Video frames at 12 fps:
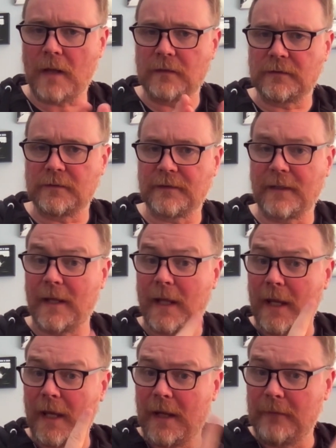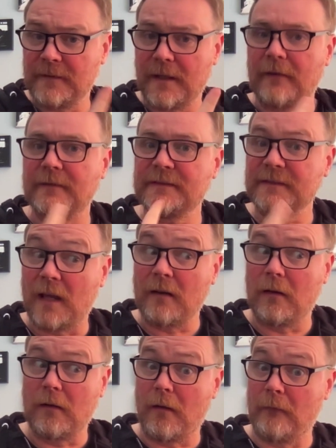and he said that
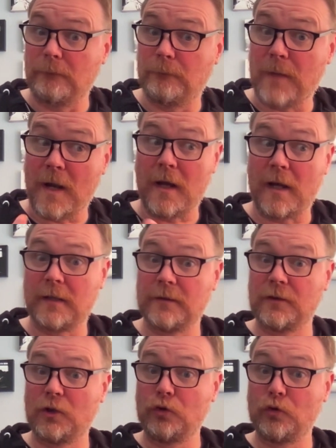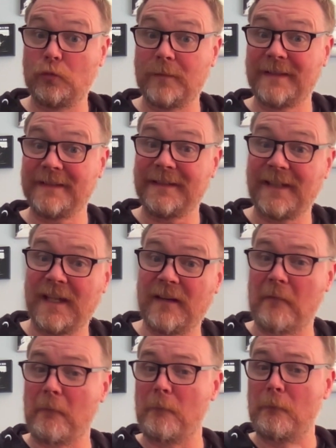first humans need
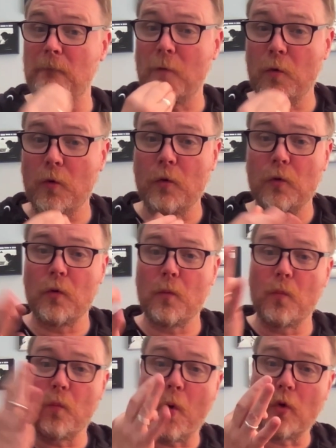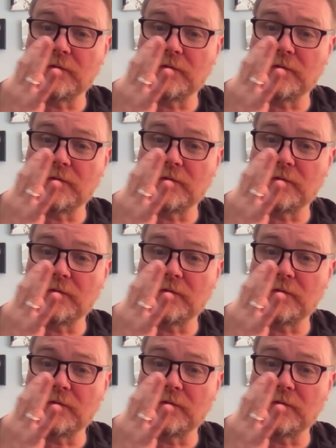food and water,